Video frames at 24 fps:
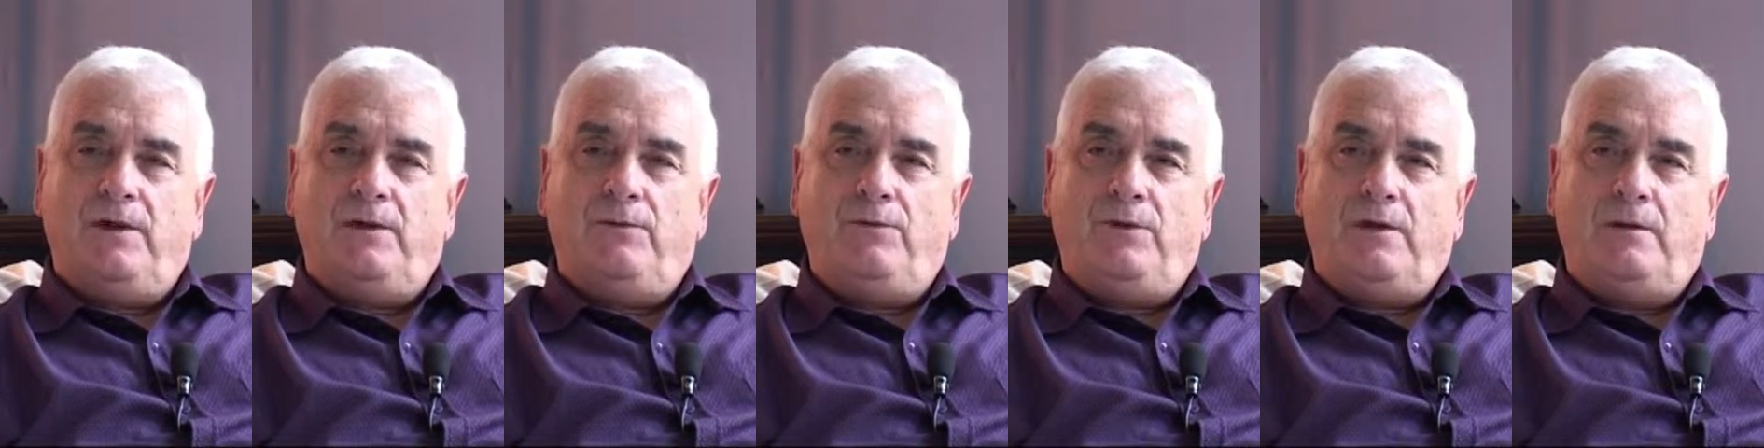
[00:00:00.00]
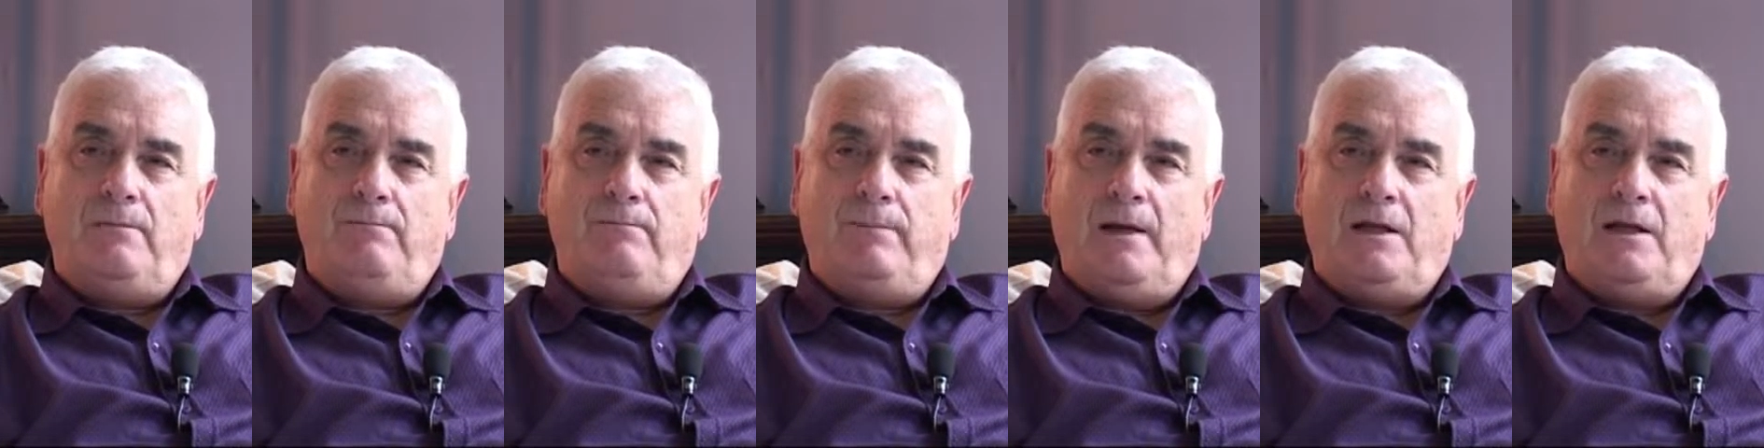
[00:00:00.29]
they would
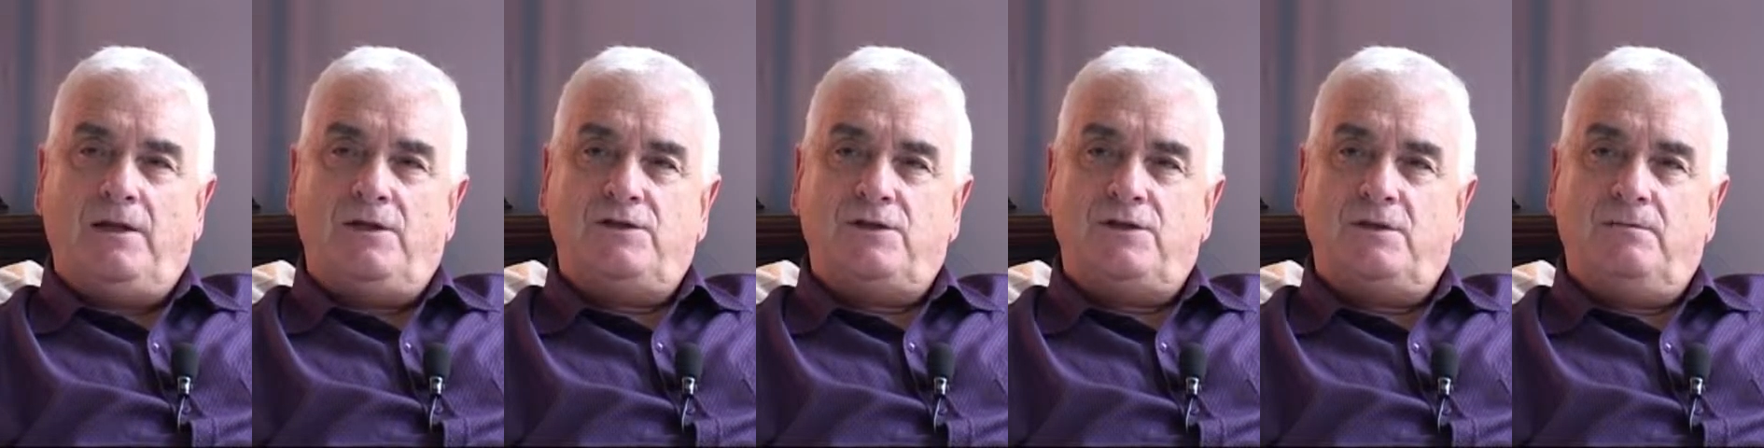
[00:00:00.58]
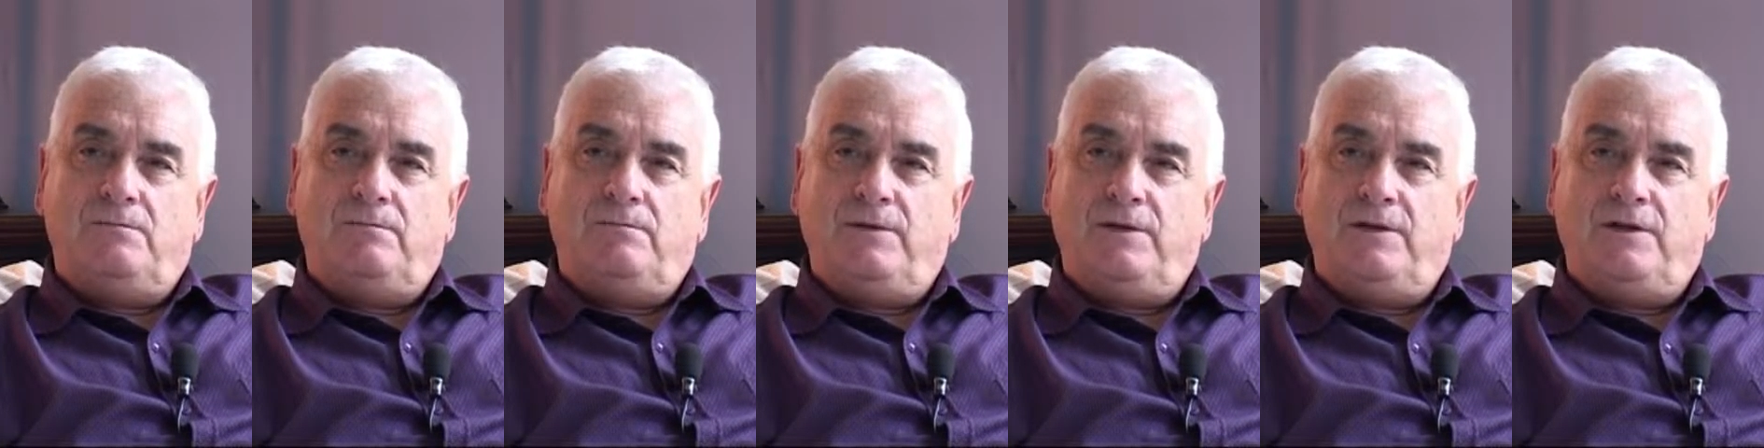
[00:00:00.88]
embellish
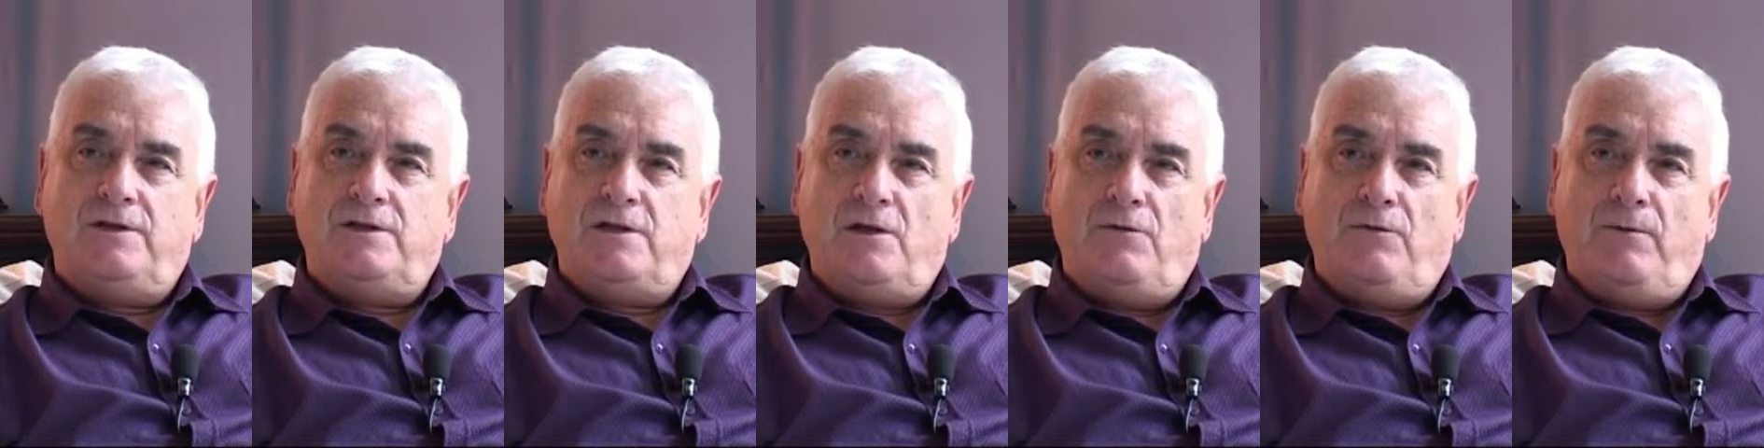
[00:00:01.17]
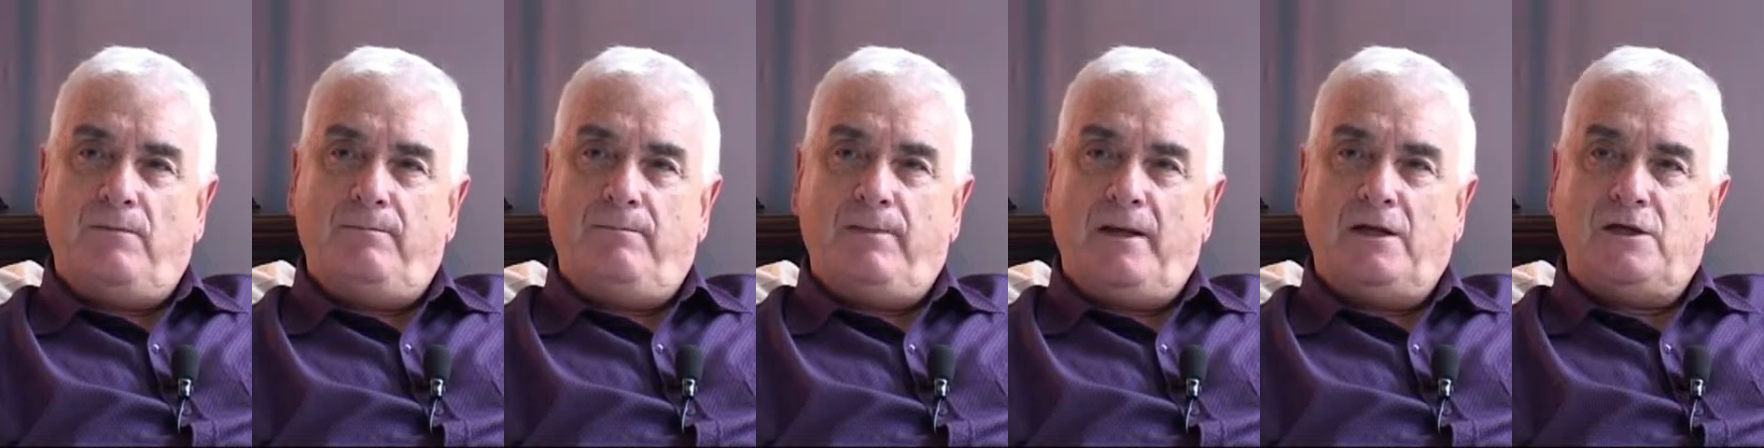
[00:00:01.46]
them, but there's
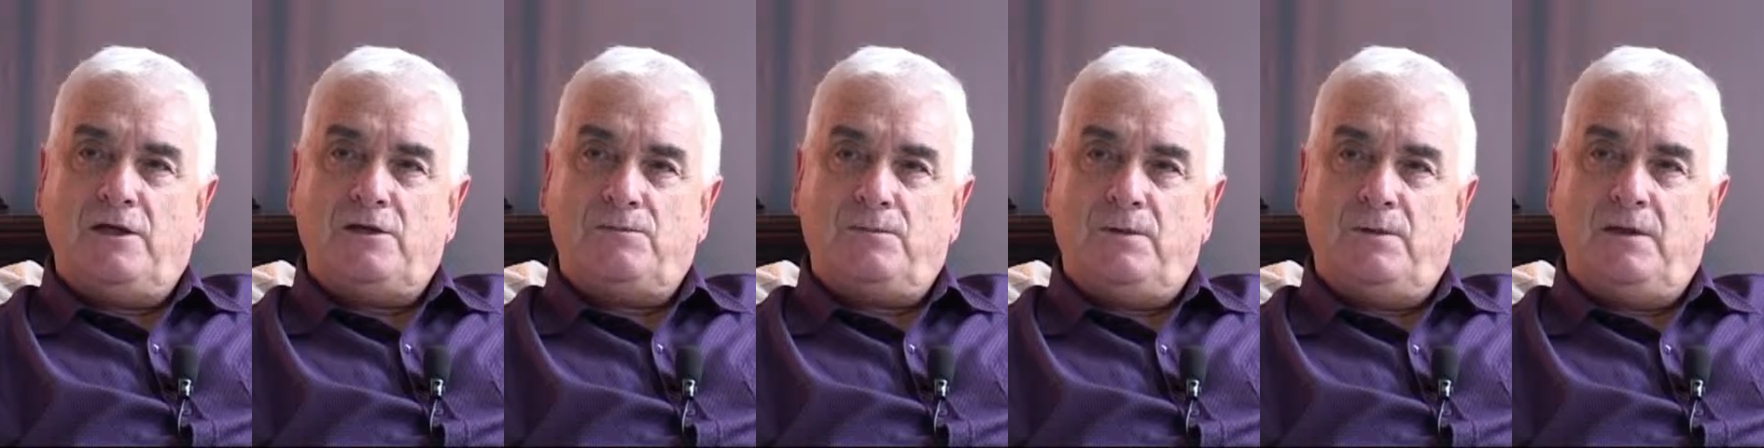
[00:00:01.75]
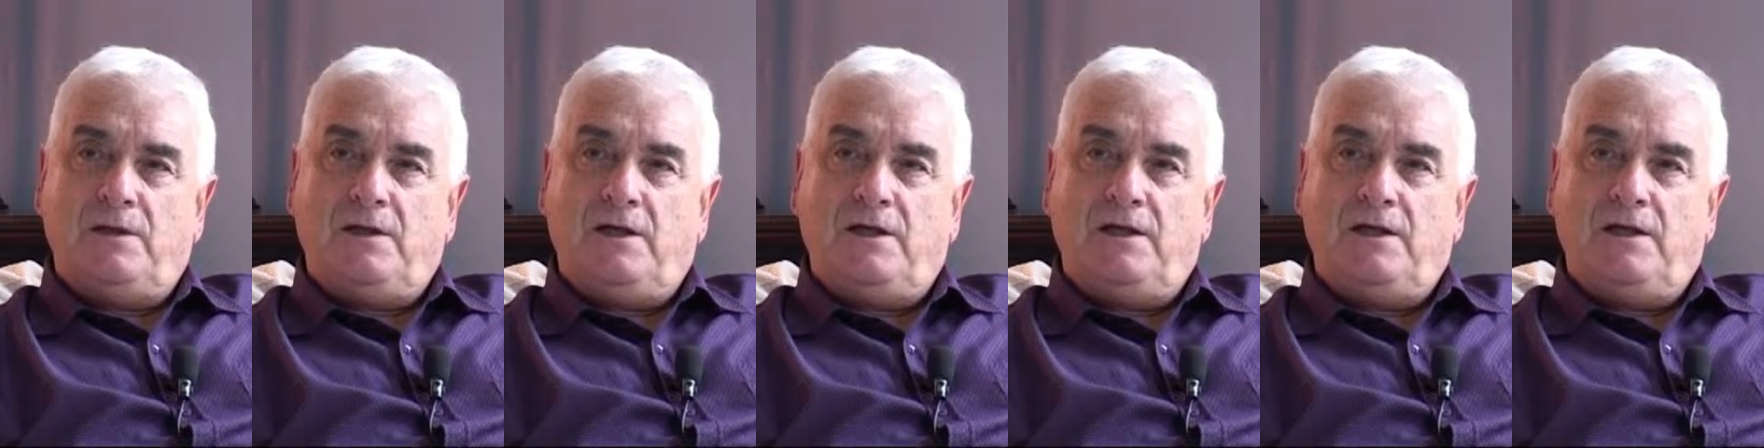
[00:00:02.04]
no embellishment.